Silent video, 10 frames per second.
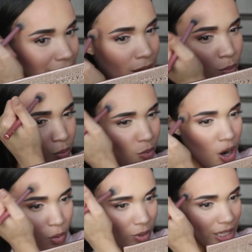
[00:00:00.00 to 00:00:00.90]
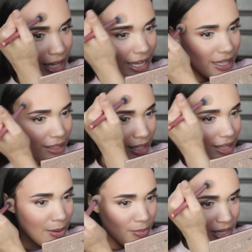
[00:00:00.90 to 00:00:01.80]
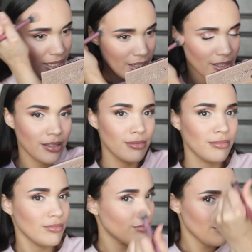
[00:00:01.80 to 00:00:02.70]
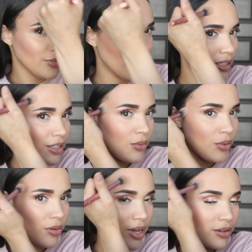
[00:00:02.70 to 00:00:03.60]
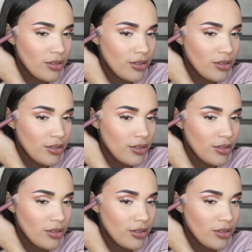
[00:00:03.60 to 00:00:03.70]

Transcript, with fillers: is like are really liking like that pink look, you know now.